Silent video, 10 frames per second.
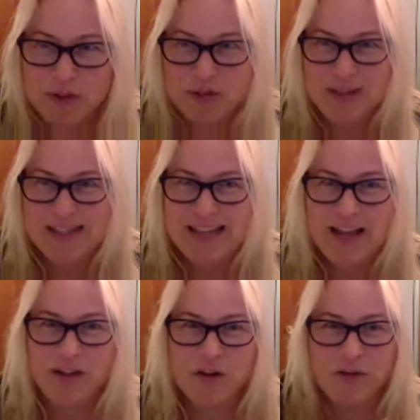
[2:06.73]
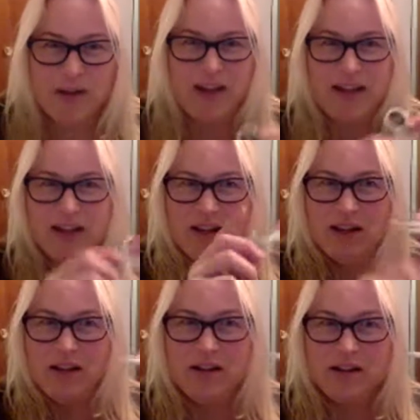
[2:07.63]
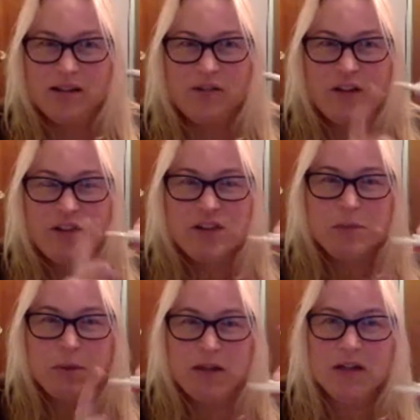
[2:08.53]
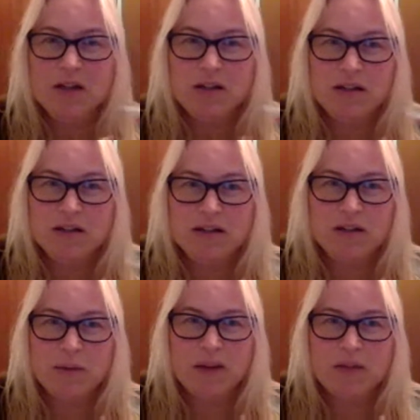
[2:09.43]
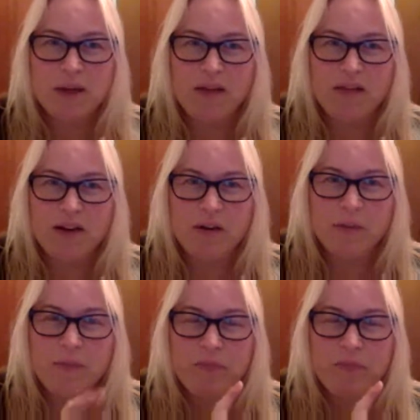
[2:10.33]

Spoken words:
it during the day, look, we got like fidget spinners. What else do we have in here?